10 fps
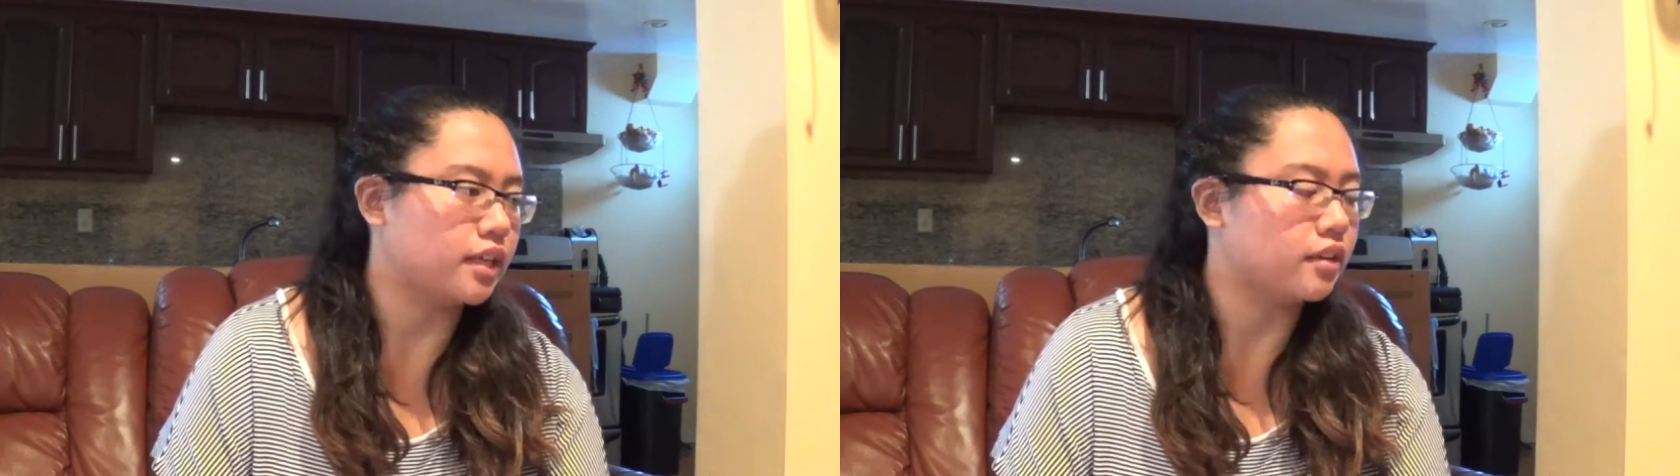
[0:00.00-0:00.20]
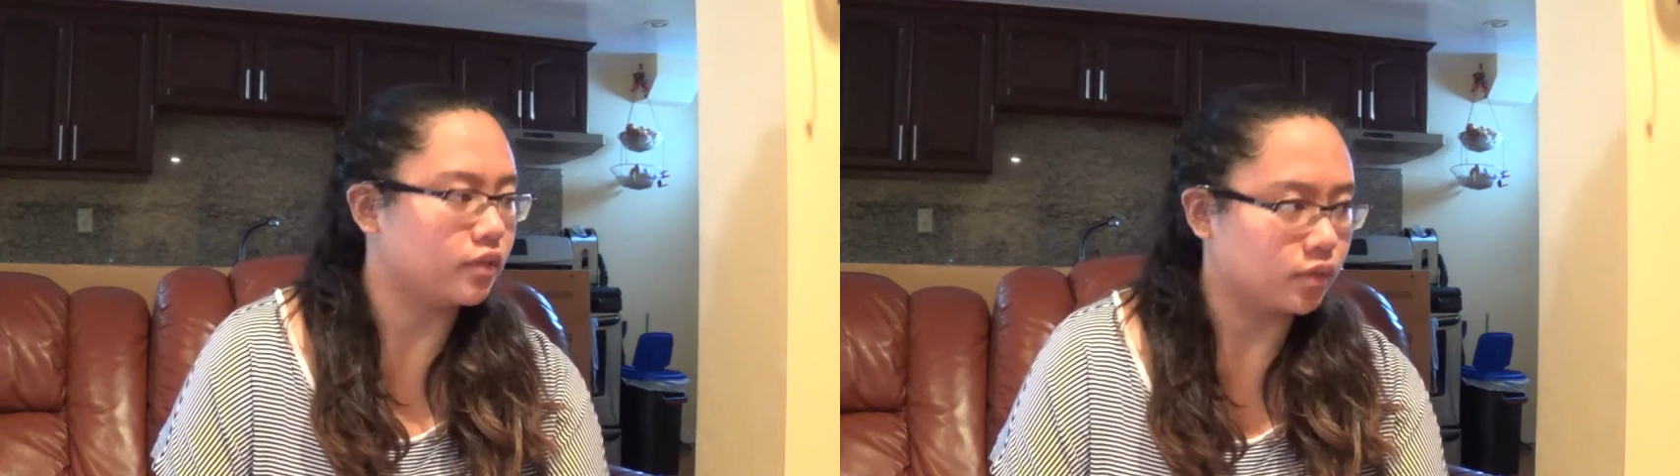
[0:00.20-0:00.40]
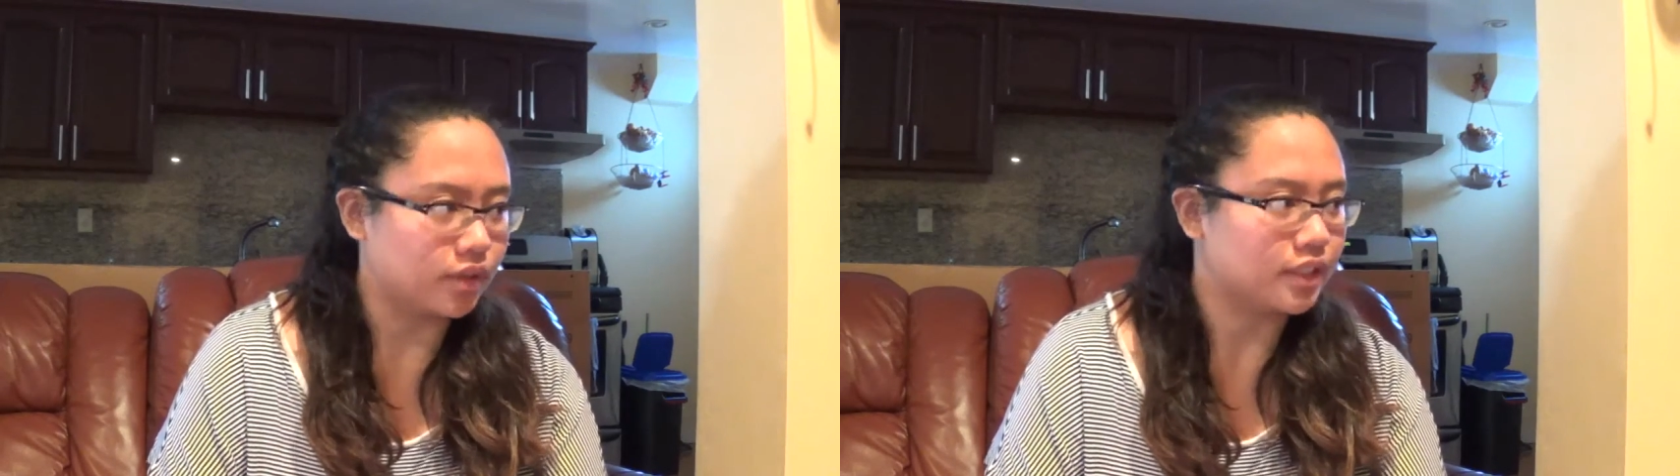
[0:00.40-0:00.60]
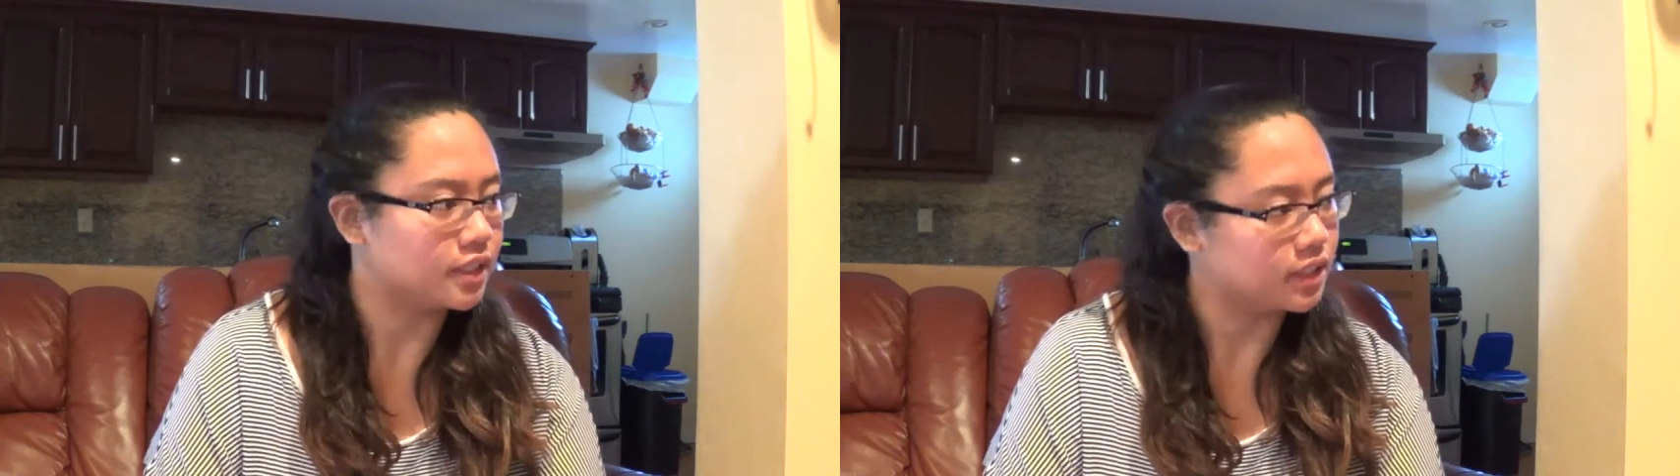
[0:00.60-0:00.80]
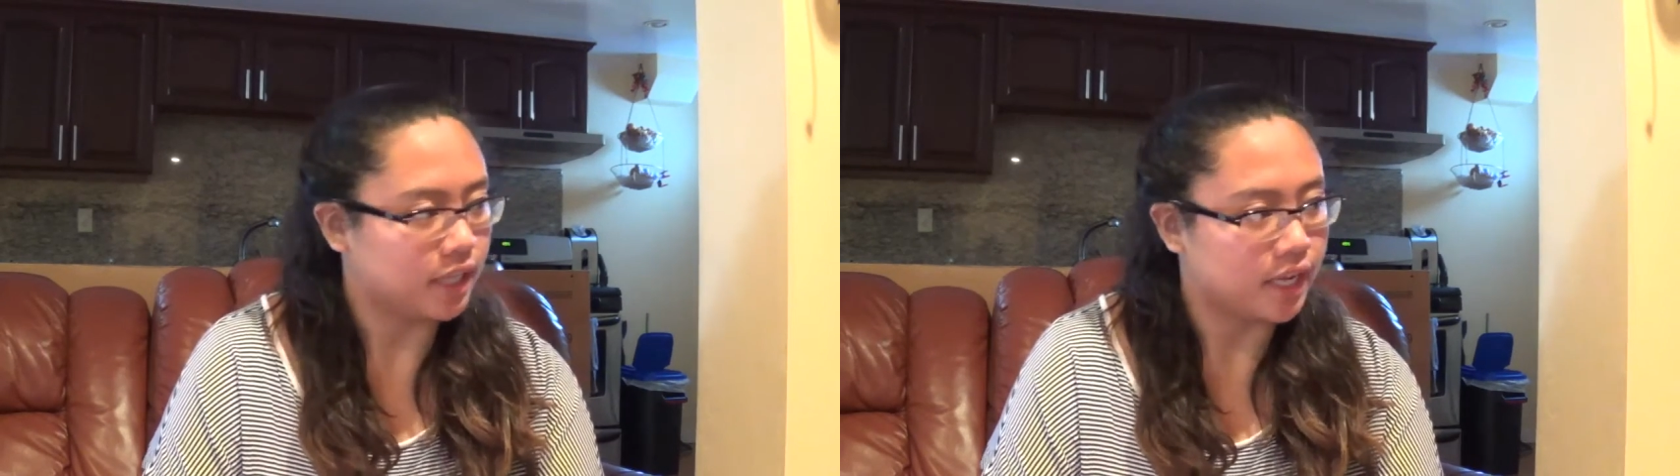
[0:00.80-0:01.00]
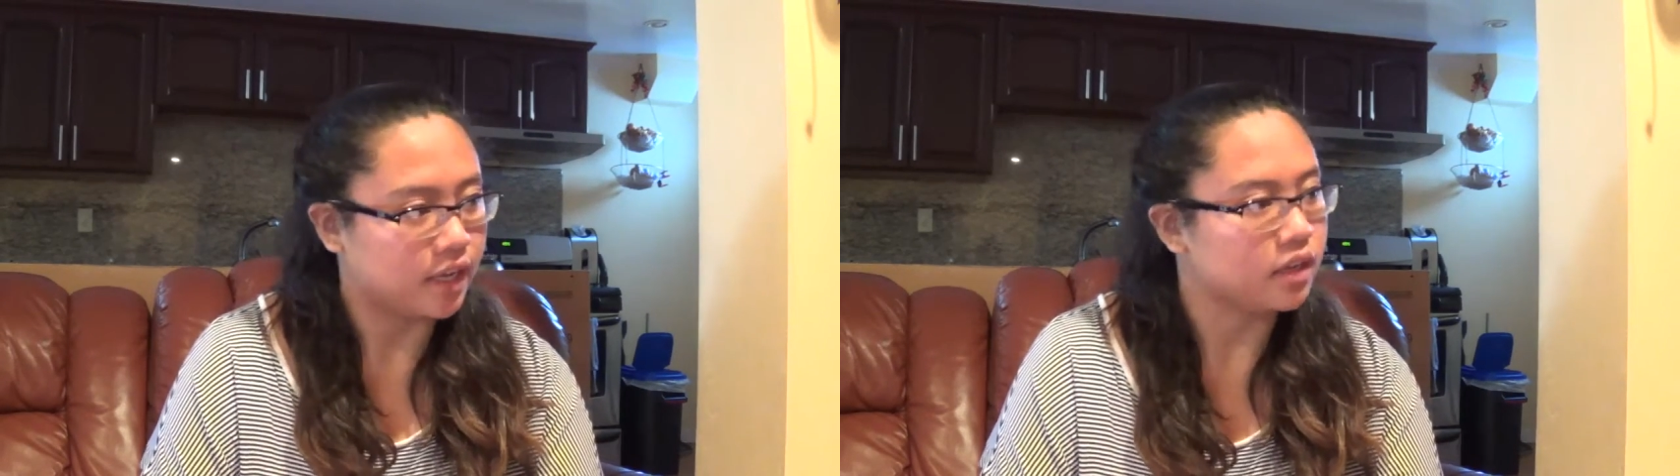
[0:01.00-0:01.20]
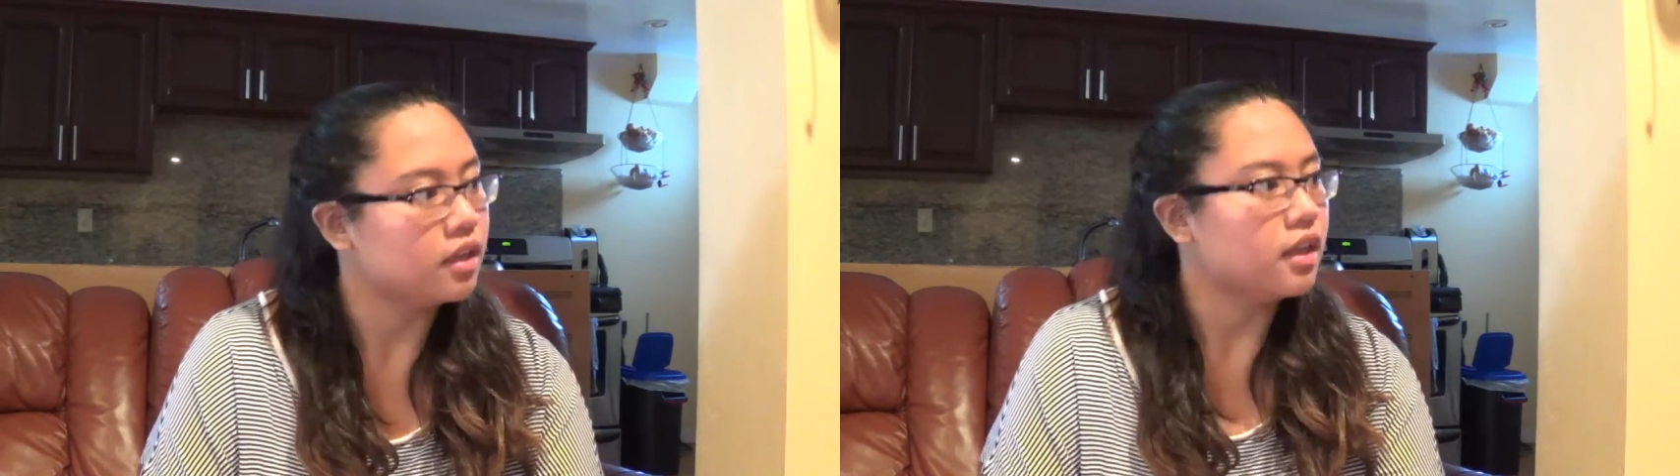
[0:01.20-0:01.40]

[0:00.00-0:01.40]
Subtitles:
everyone to stay.